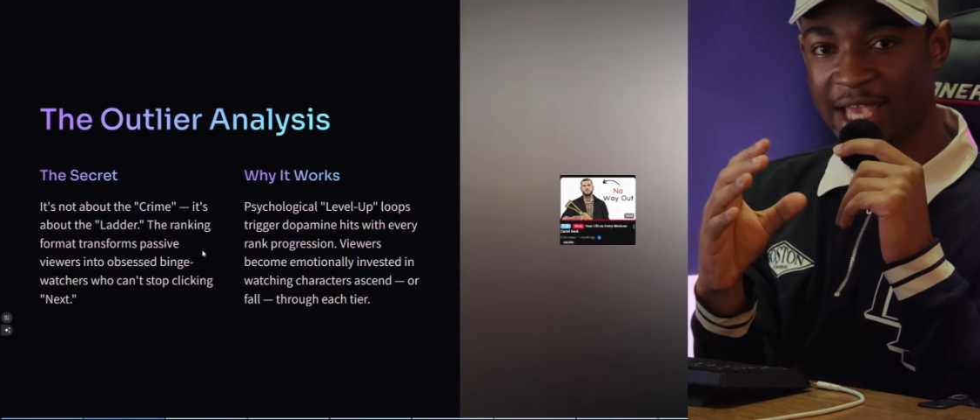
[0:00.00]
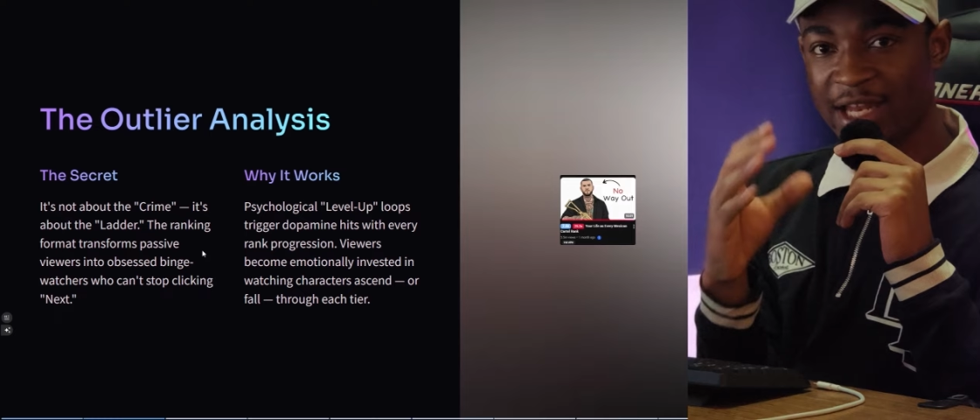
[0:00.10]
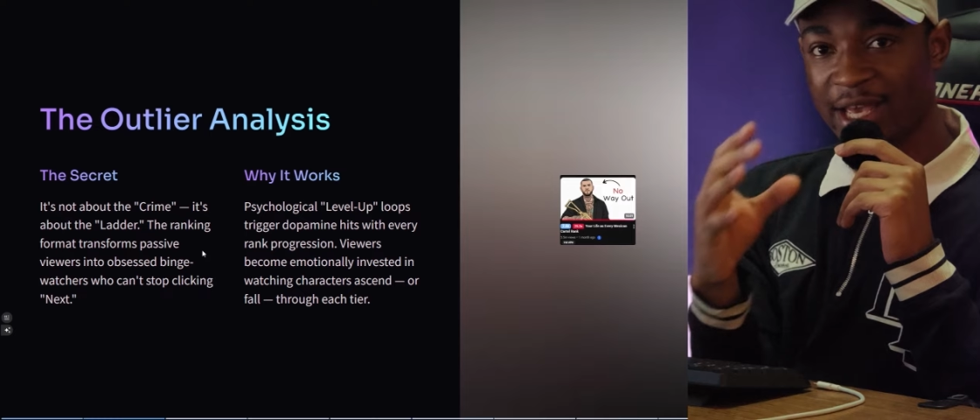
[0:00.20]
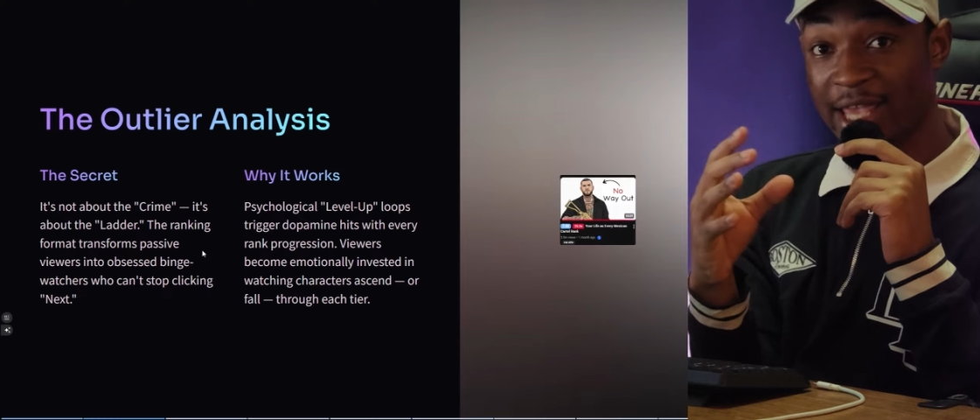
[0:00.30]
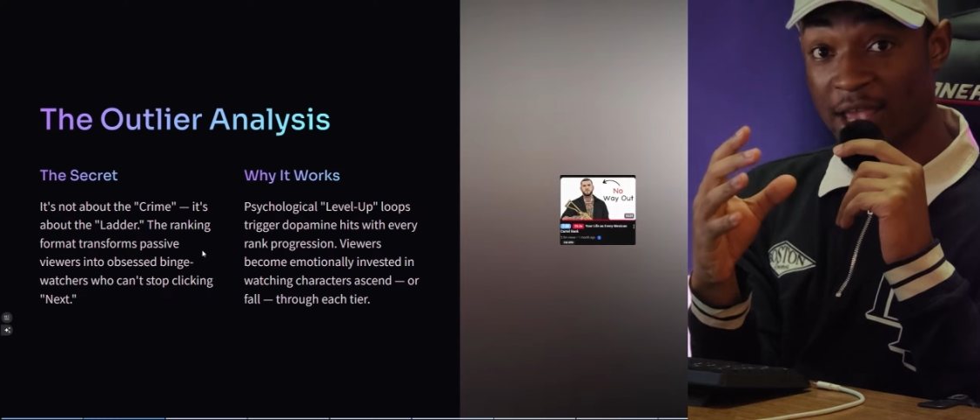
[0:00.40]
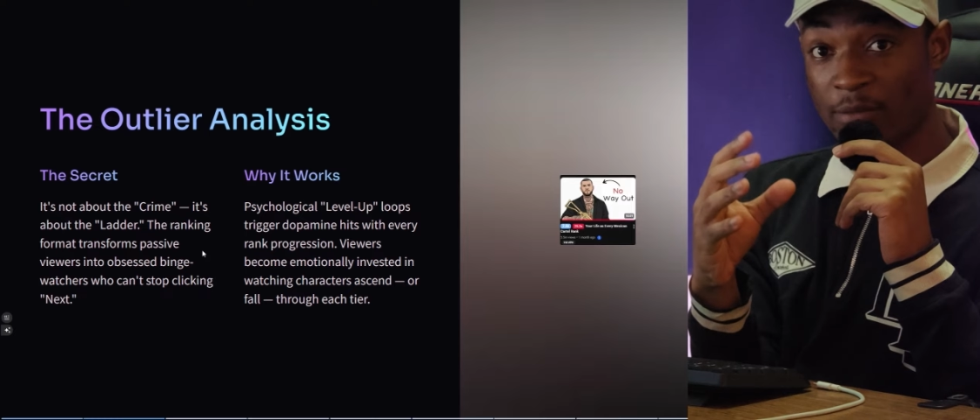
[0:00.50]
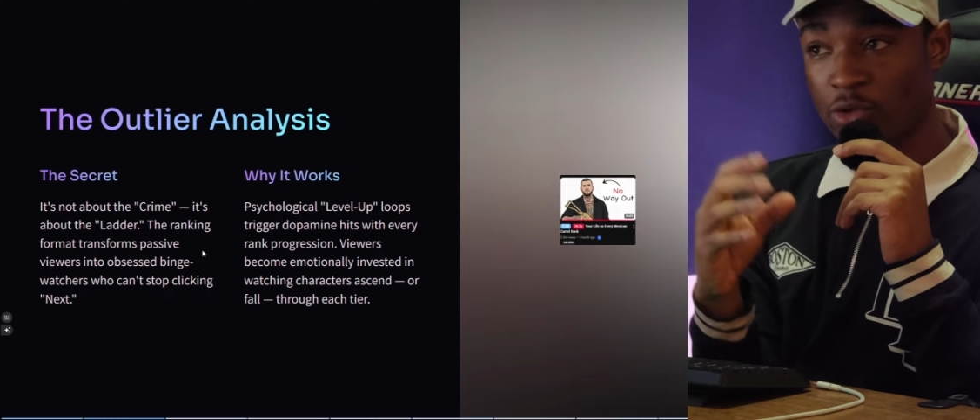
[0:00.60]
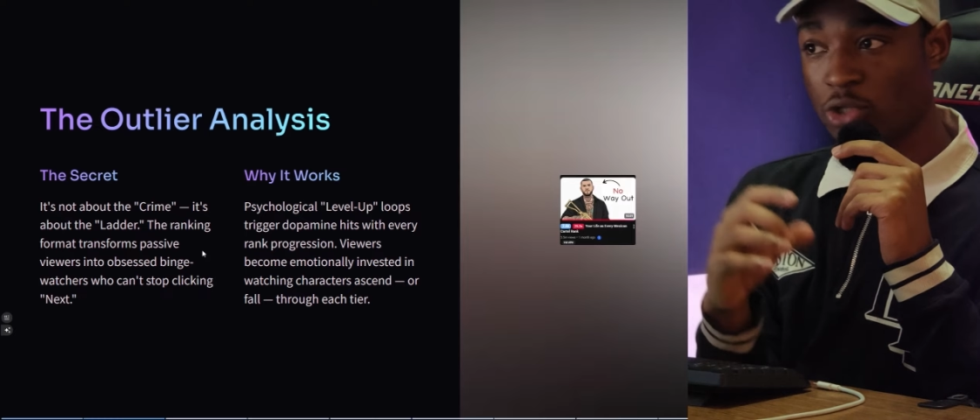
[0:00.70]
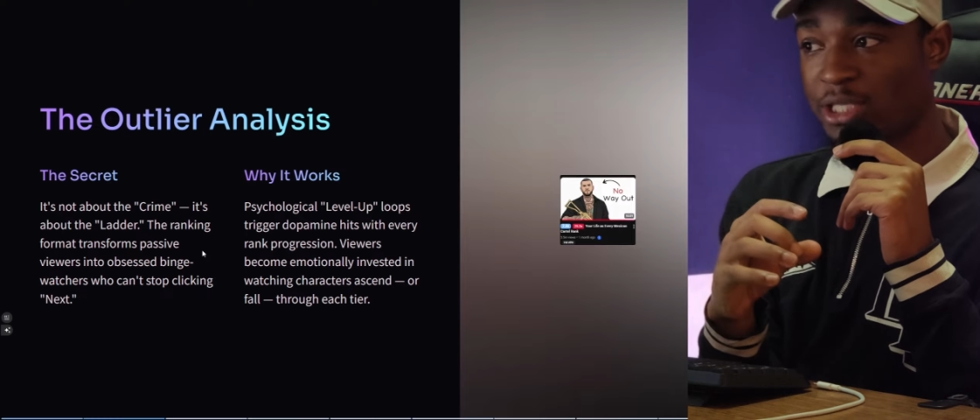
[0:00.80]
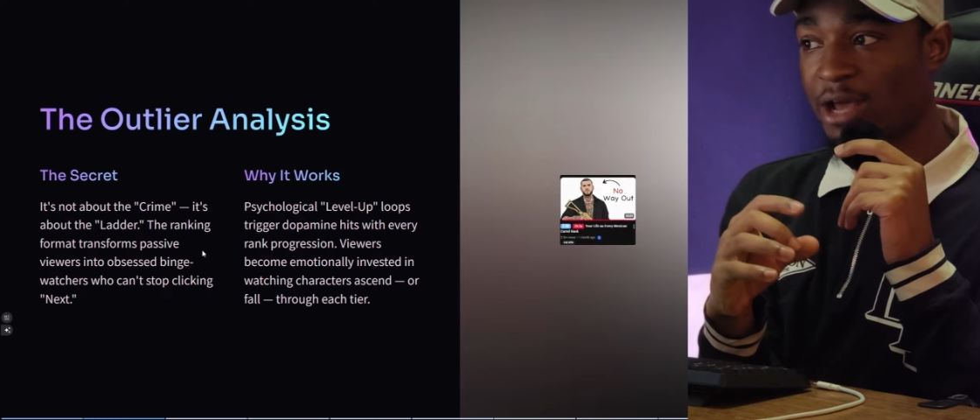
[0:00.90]
a game, you
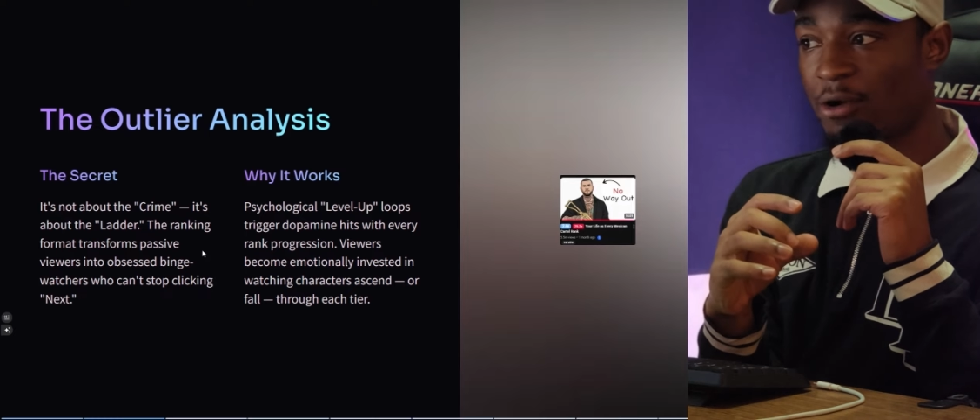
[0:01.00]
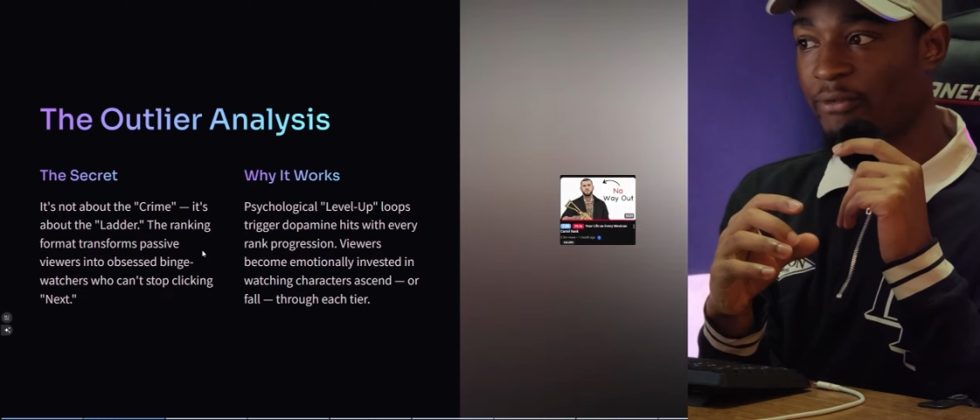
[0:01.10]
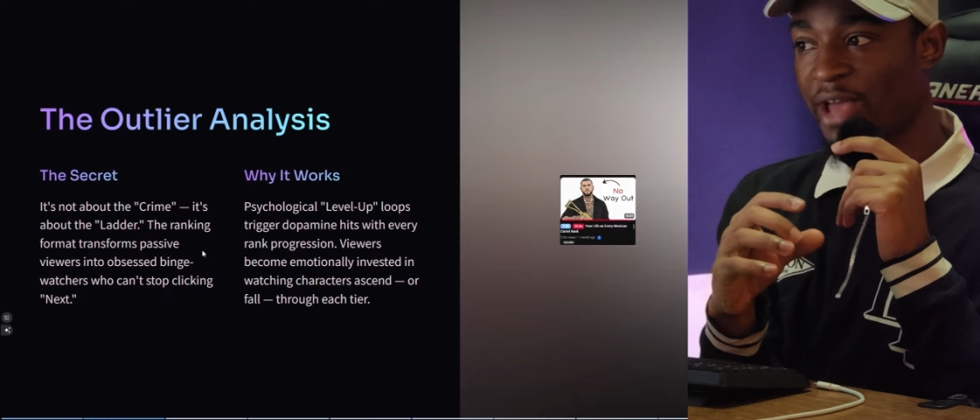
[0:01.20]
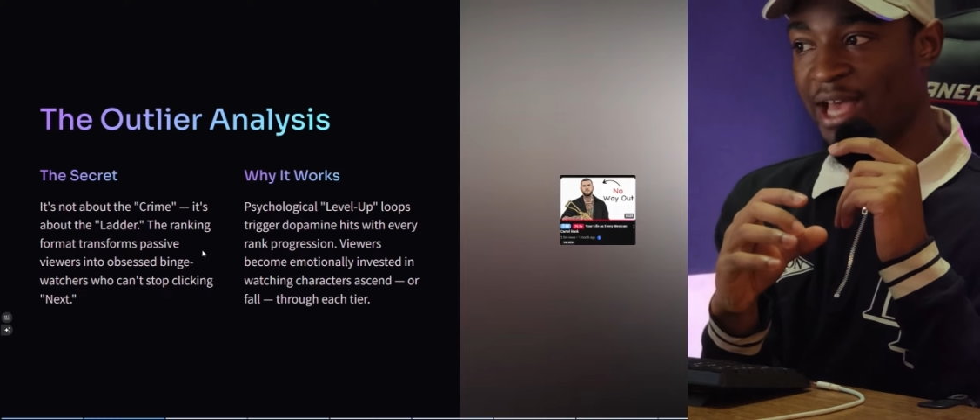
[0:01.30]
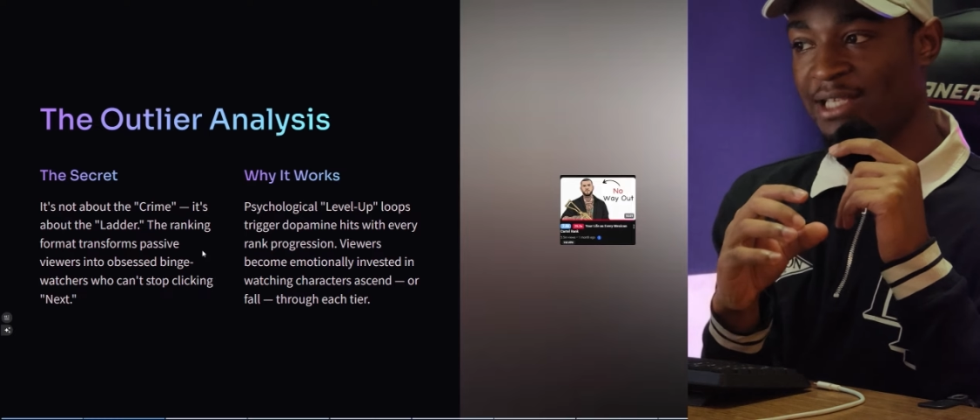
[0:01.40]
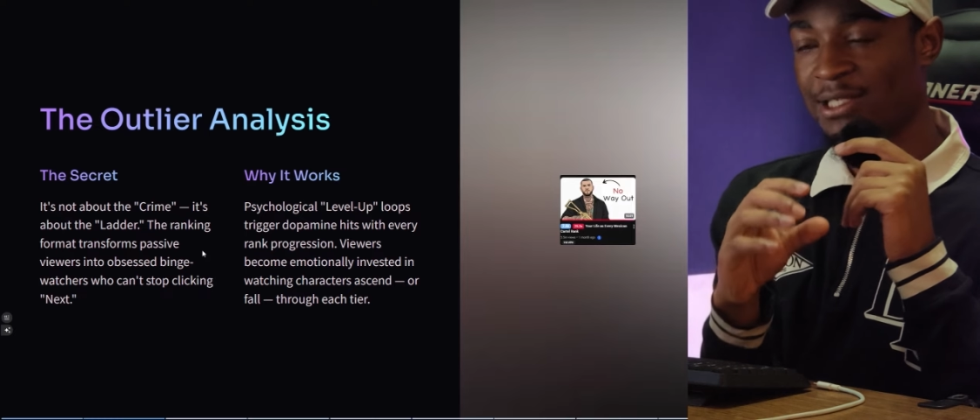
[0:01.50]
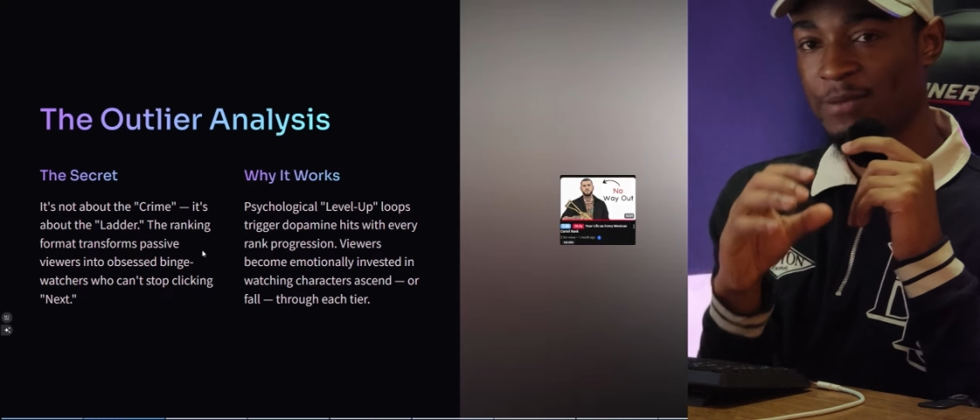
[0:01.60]
start off as